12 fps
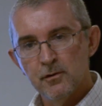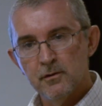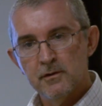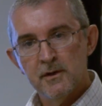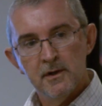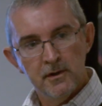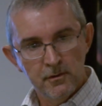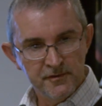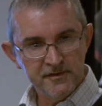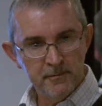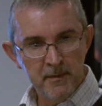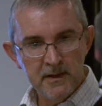your
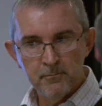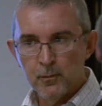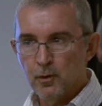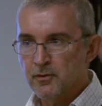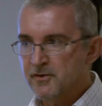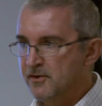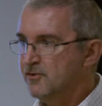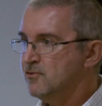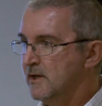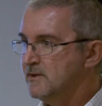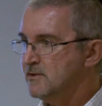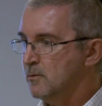cement mortar
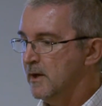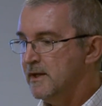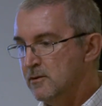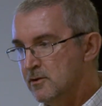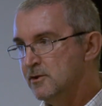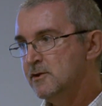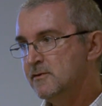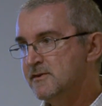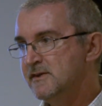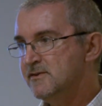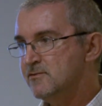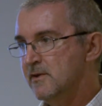straight away. You can use
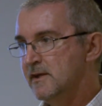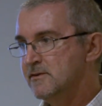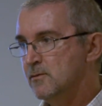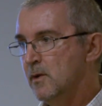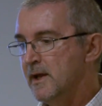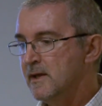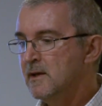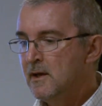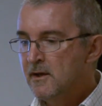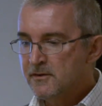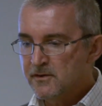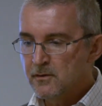this straight away,
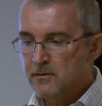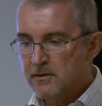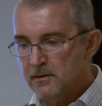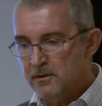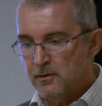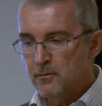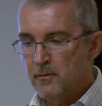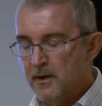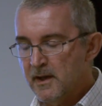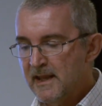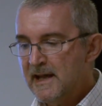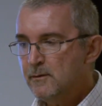so you
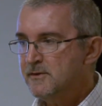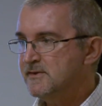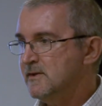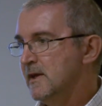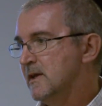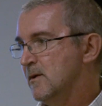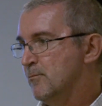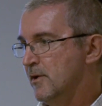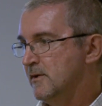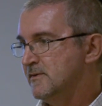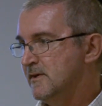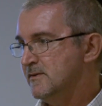allow the slaking
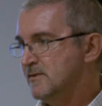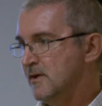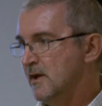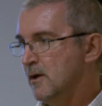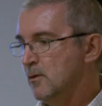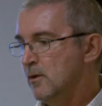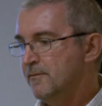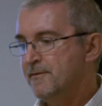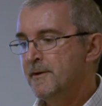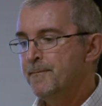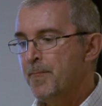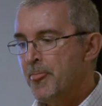process to go off,
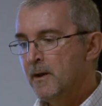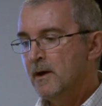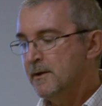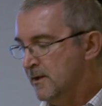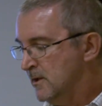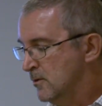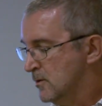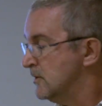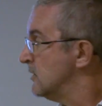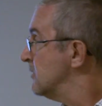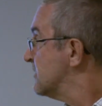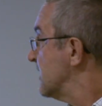and then you
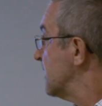can use